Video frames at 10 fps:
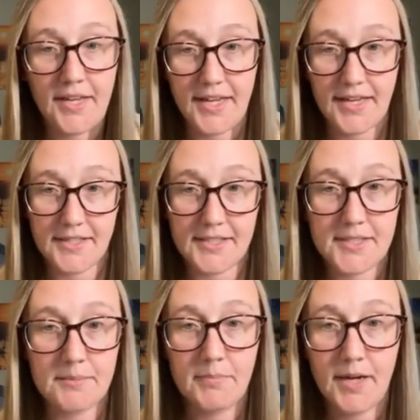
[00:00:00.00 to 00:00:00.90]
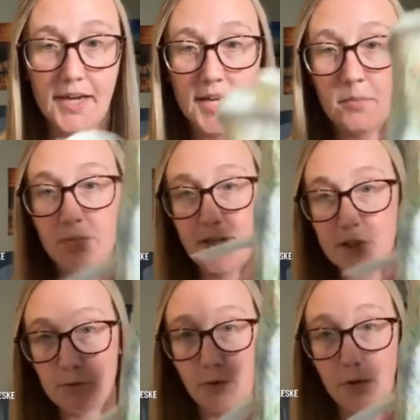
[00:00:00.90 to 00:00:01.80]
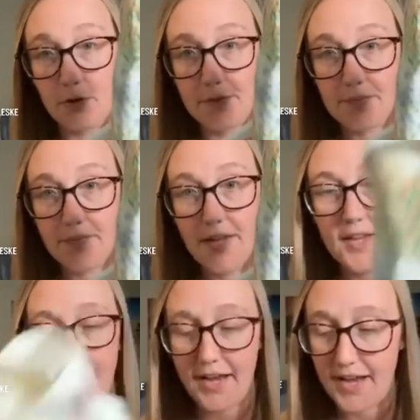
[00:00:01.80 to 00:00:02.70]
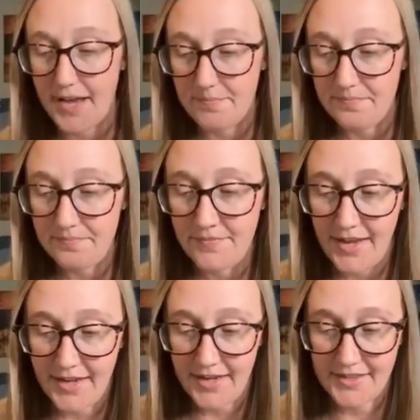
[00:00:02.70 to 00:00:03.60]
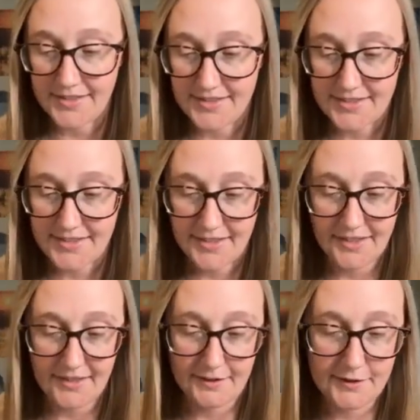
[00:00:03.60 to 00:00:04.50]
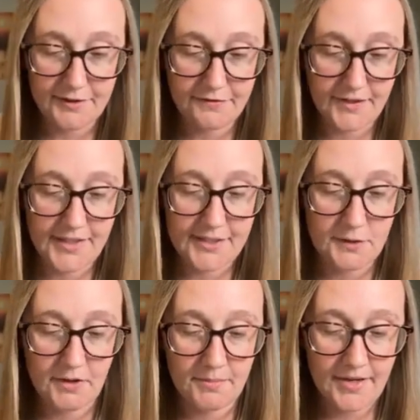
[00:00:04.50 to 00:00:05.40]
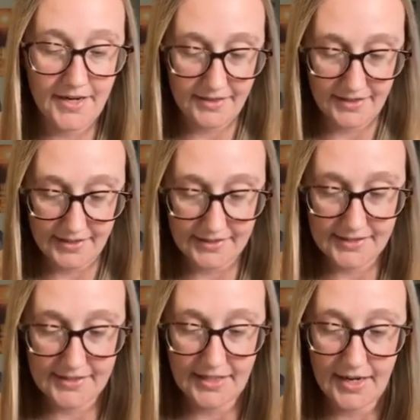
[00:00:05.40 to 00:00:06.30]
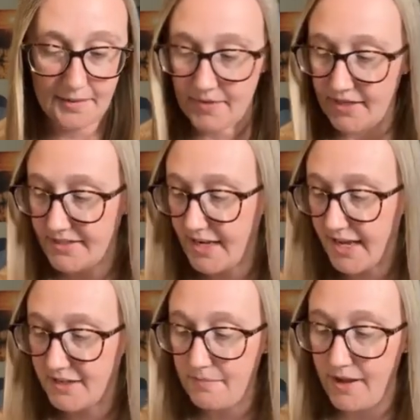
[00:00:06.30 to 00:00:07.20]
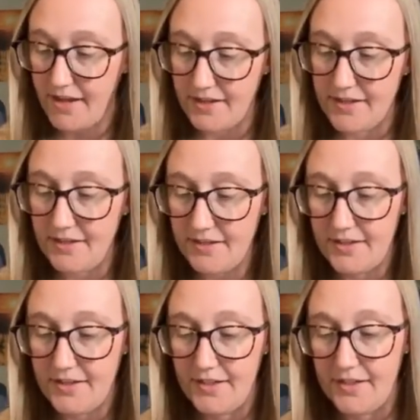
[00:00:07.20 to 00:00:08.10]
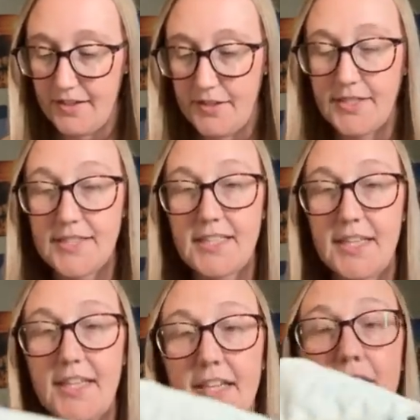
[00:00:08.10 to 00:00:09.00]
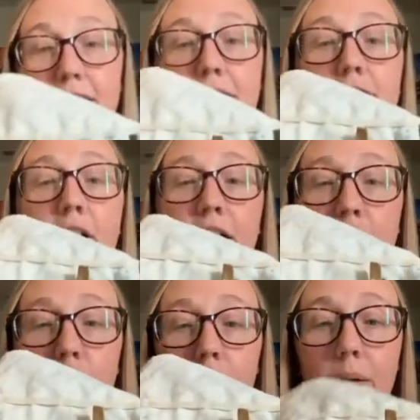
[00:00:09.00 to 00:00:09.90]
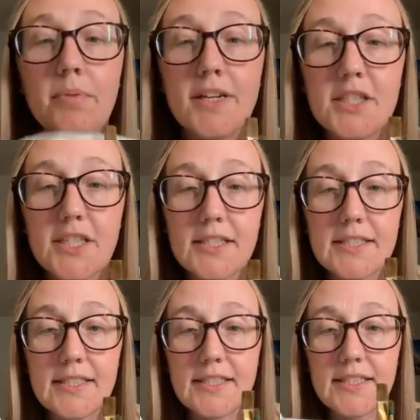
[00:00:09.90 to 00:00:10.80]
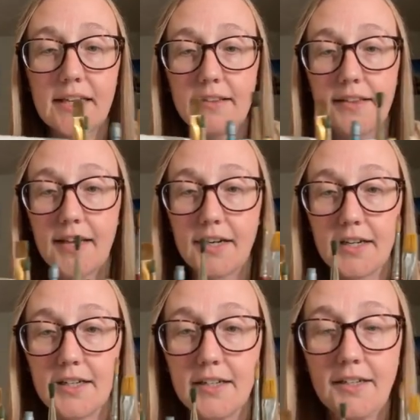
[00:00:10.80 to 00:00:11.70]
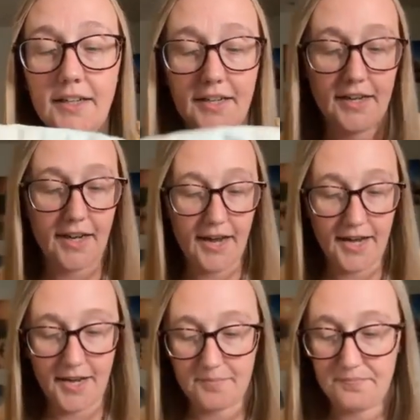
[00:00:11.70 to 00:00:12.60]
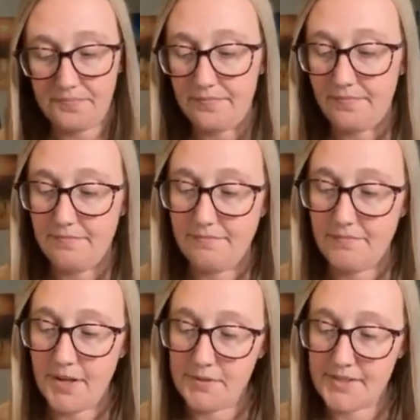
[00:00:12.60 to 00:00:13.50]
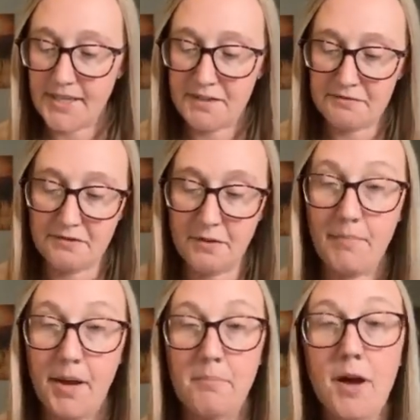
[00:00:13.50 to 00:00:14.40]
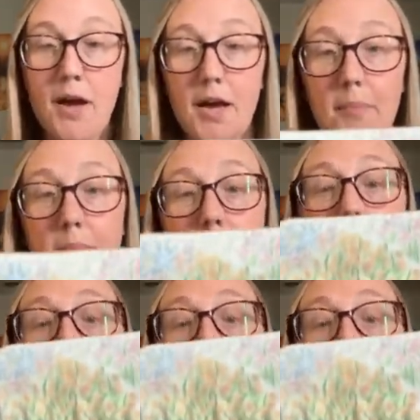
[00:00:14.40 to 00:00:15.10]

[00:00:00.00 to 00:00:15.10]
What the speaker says: is my brush roll. And there's a funny story behind this. It's handmade. You can see here I've got all my brushes in there. It was a gift from my mom,